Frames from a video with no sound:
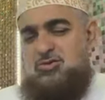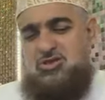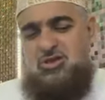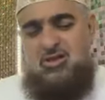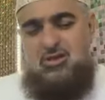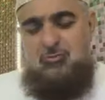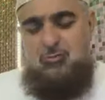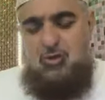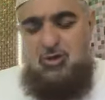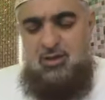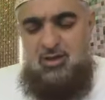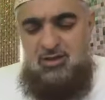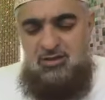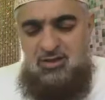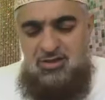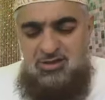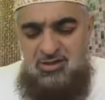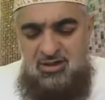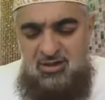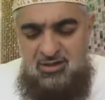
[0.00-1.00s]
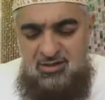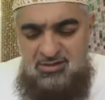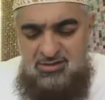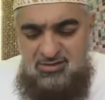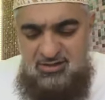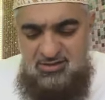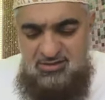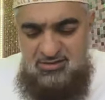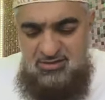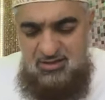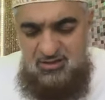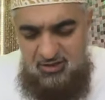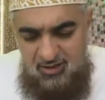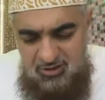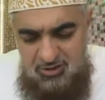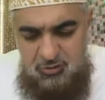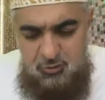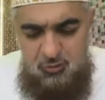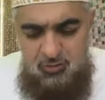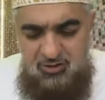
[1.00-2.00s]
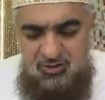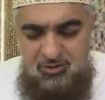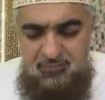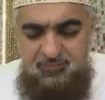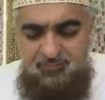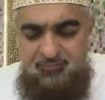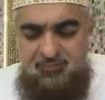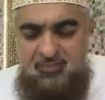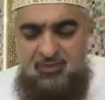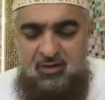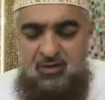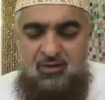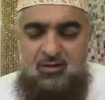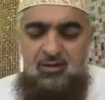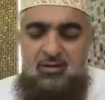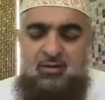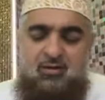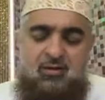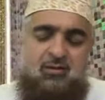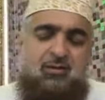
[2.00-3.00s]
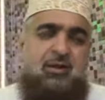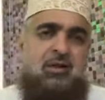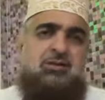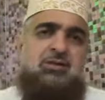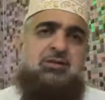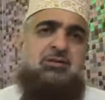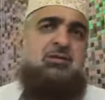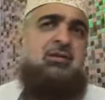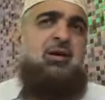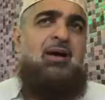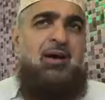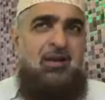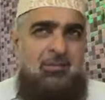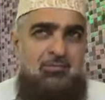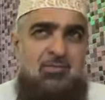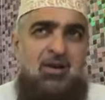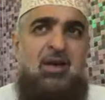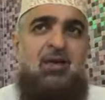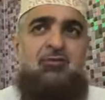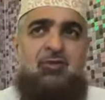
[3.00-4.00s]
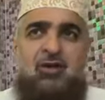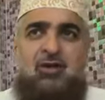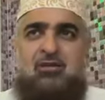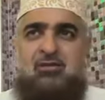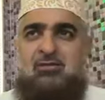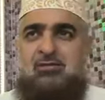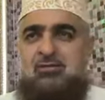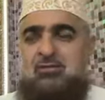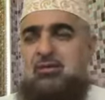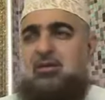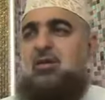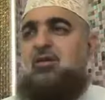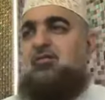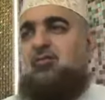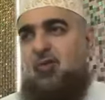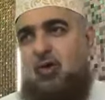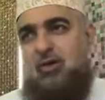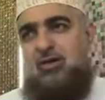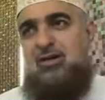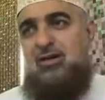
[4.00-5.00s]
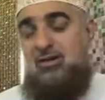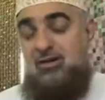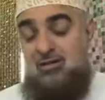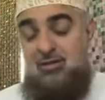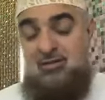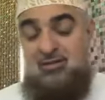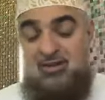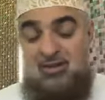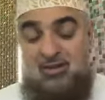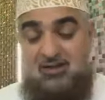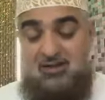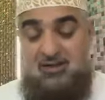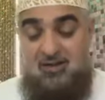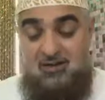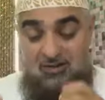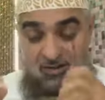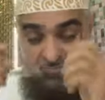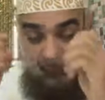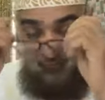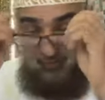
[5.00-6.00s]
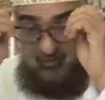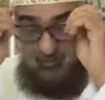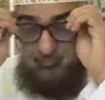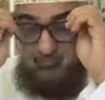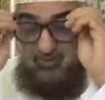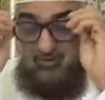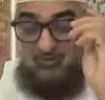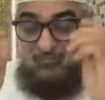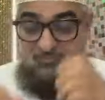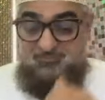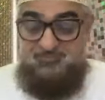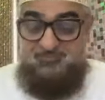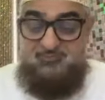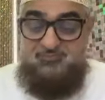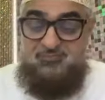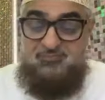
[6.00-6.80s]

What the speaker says: So Shaykh Abdul Qadir Jilani says that I told him that I am having 40 dinar with me.